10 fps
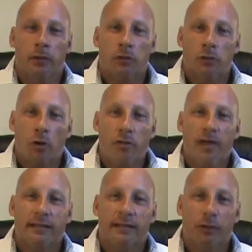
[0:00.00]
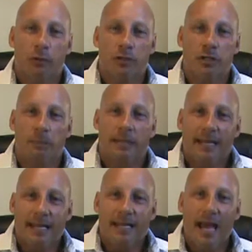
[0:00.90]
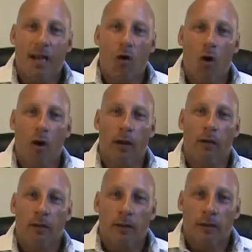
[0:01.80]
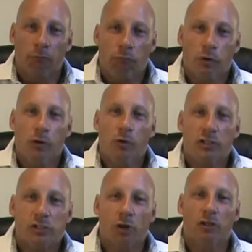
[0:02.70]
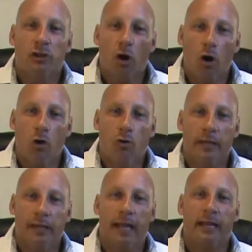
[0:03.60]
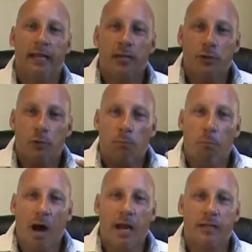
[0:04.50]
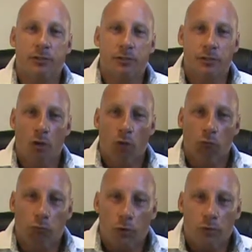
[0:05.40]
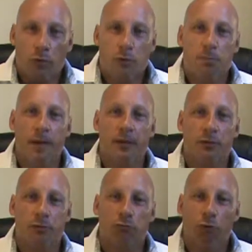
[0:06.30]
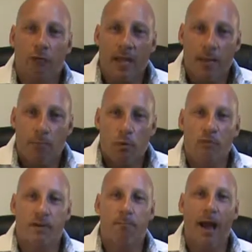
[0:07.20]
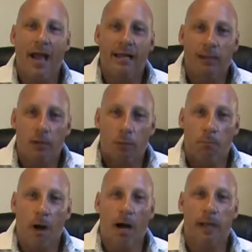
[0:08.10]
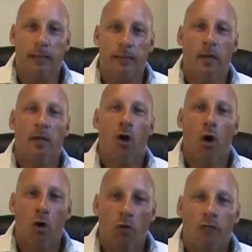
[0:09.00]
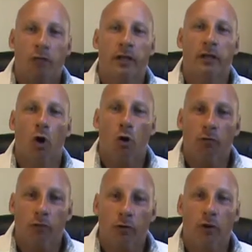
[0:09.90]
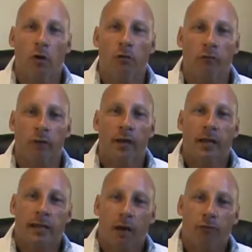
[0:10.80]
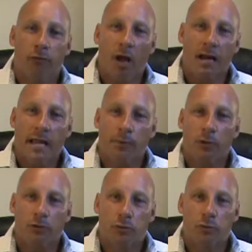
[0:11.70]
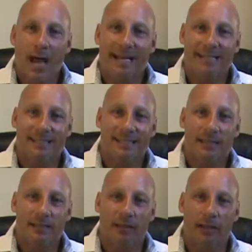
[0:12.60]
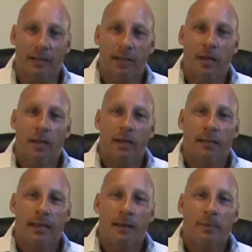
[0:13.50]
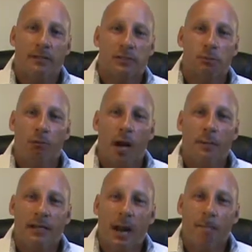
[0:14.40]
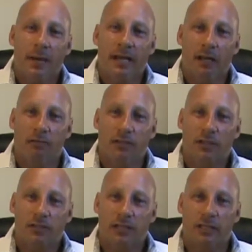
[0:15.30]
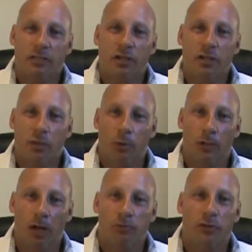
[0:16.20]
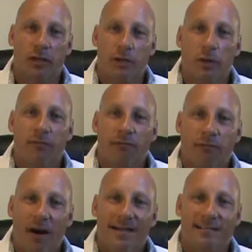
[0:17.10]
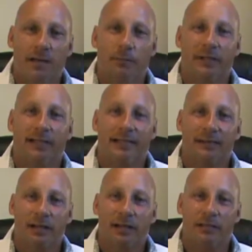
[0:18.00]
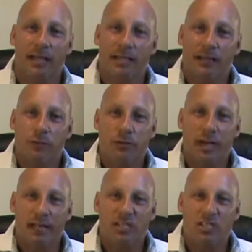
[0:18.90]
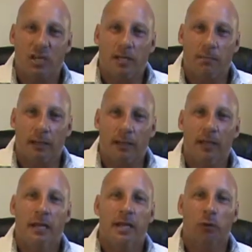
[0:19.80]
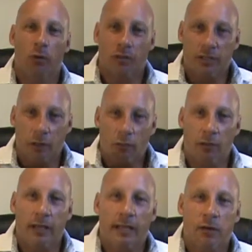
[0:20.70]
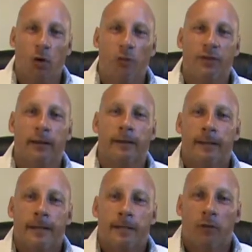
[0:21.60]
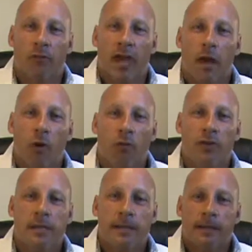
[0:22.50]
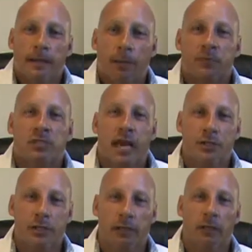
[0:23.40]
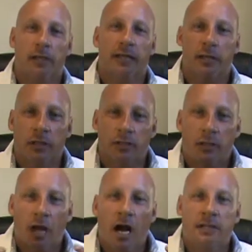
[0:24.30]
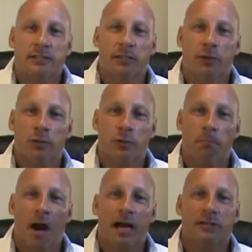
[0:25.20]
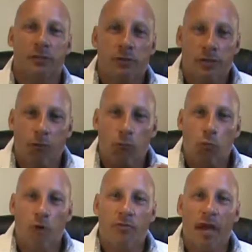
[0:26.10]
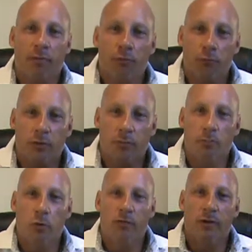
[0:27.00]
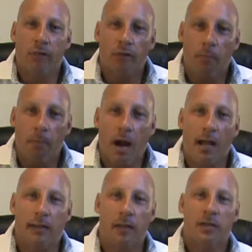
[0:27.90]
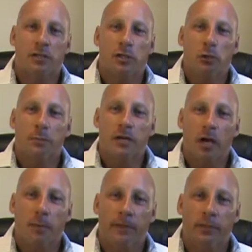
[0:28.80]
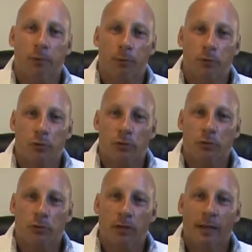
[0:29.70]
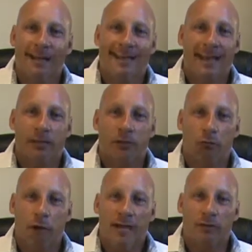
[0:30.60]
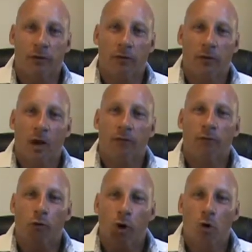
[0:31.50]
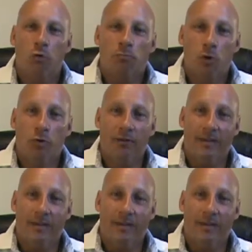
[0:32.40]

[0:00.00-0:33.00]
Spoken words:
Go to that dealership, get in that car, really start to own it, and then in your mind just run those pictures, run that movie back into your mind over and over and over. Now if you're not able to do that consistently, that means it's probably not big enough. It doesn't excite you enough. So then you have to find something that does, that gives you that excitement in order to create. I call it the healthy obsession, that it's constantly on your mind so that you can run that through the movie of your mind. So you're becoming the producer and the director of your own movie.